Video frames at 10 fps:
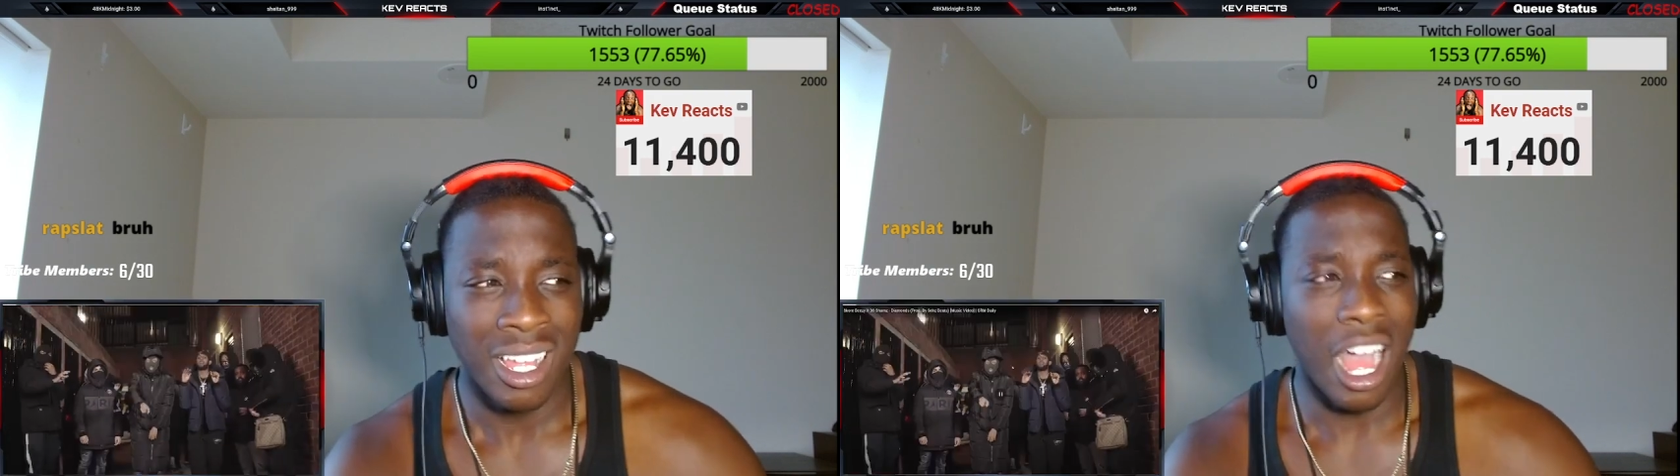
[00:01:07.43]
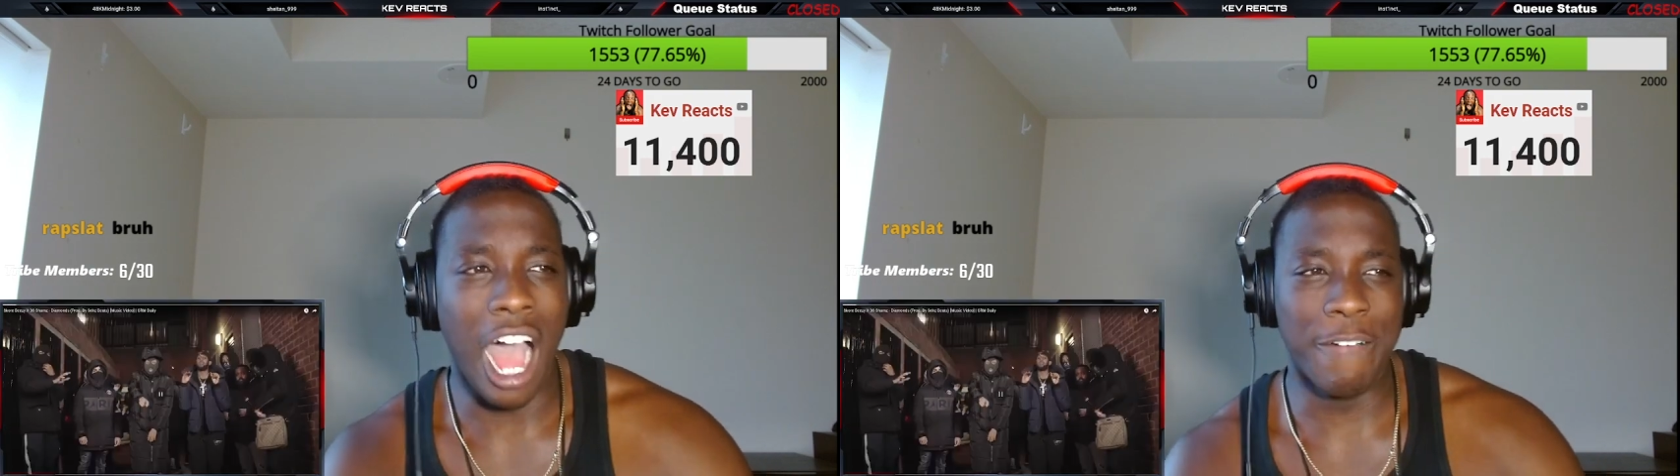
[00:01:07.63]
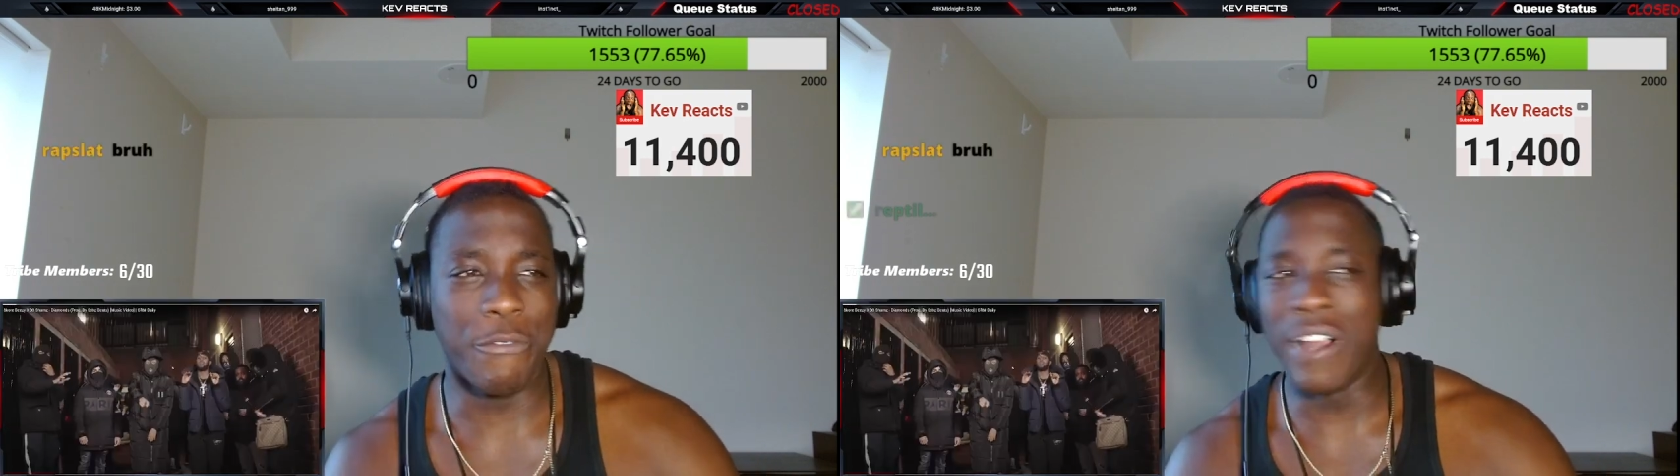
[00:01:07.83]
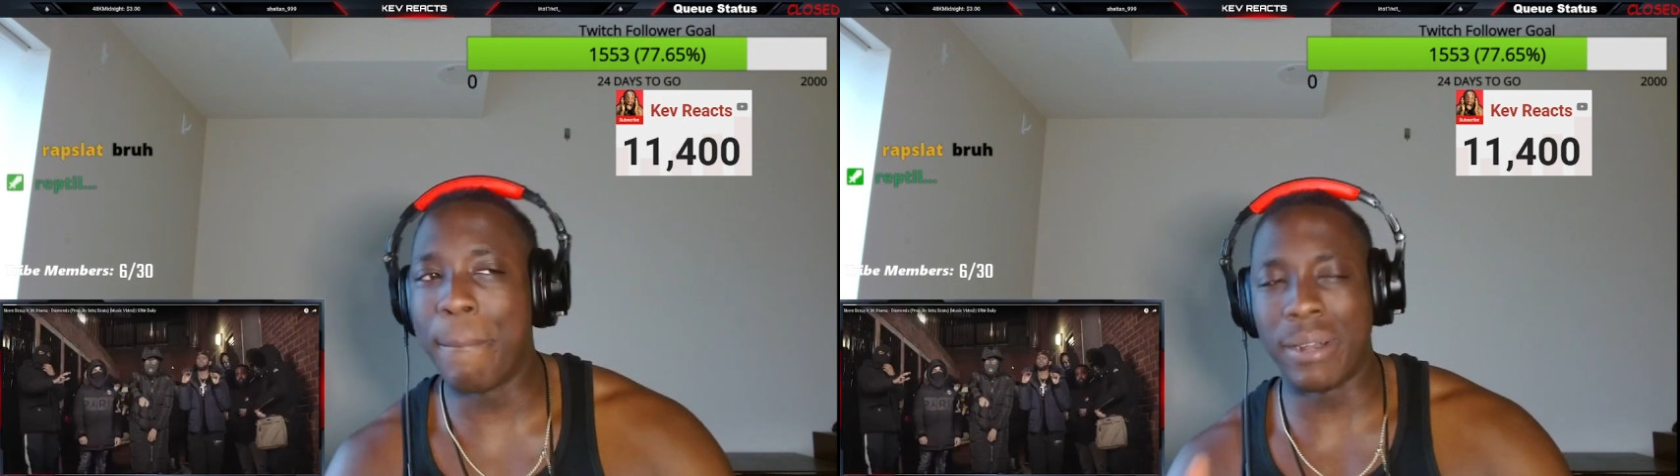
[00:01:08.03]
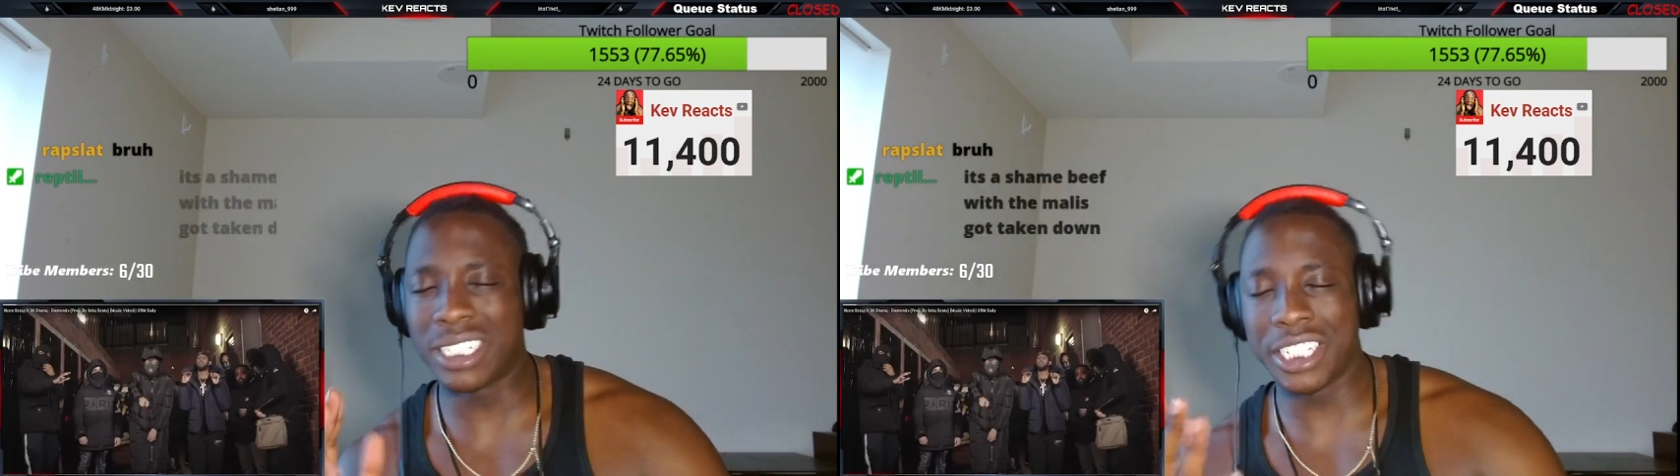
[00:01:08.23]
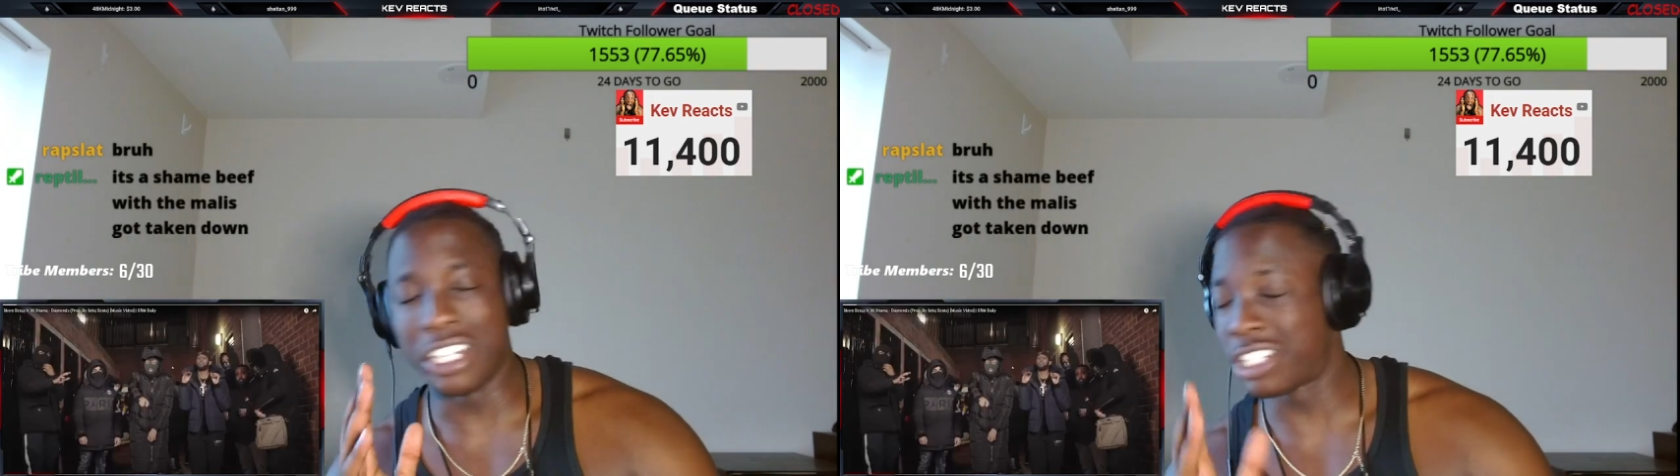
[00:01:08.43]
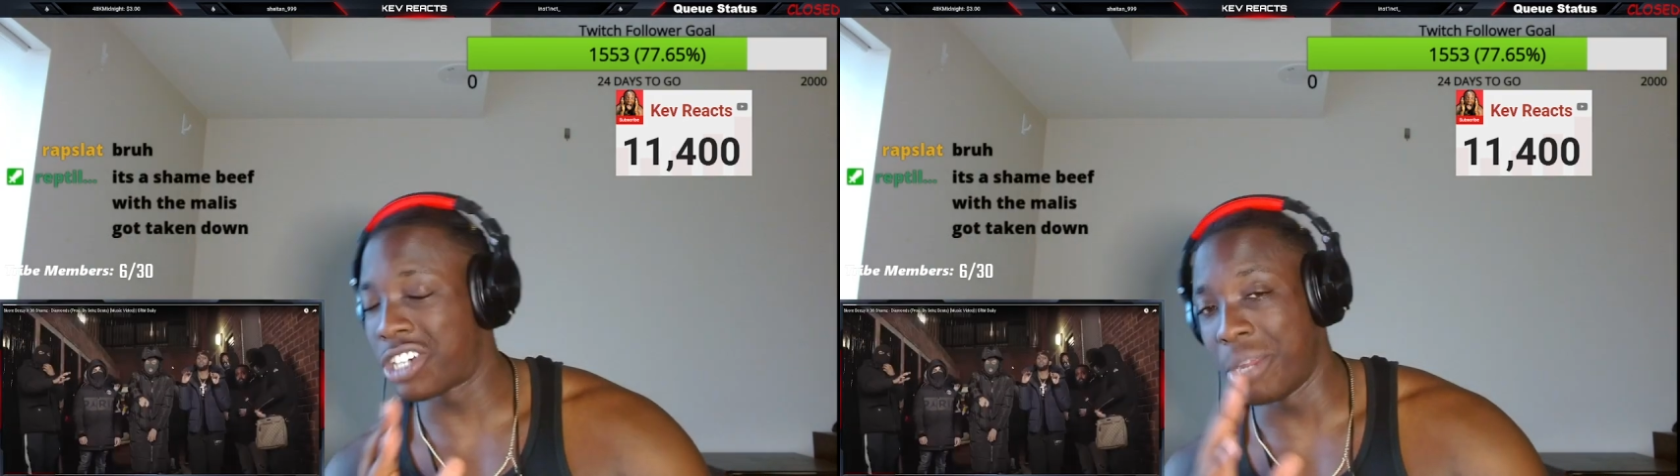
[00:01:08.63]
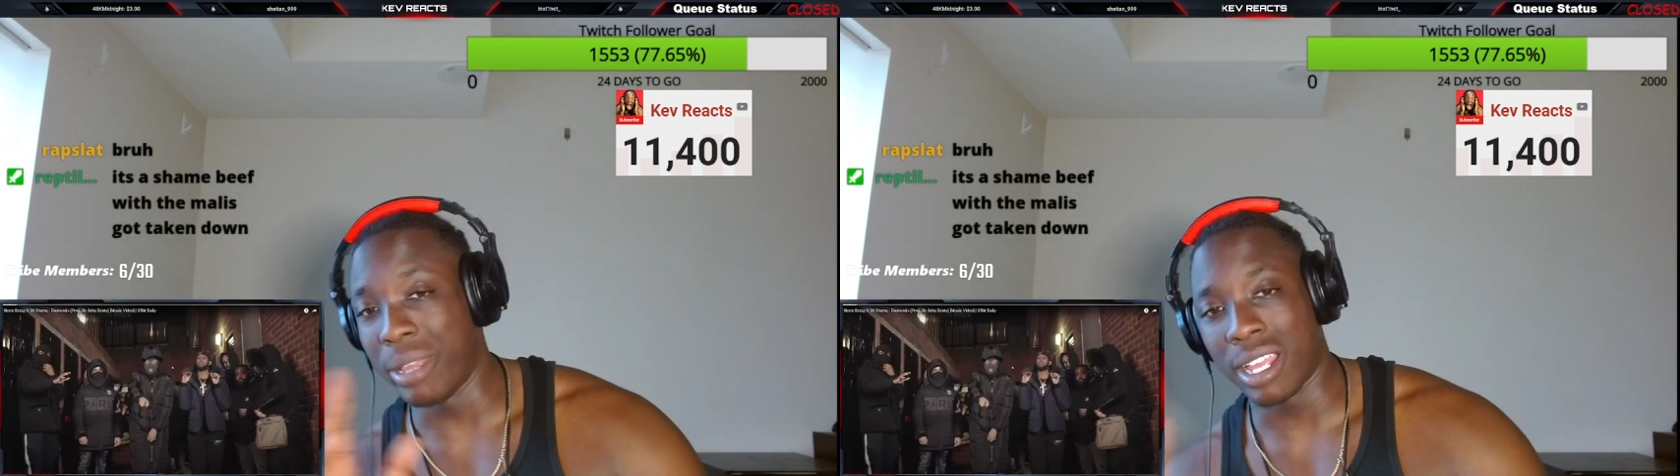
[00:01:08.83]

Off rip, broski, you're screaming.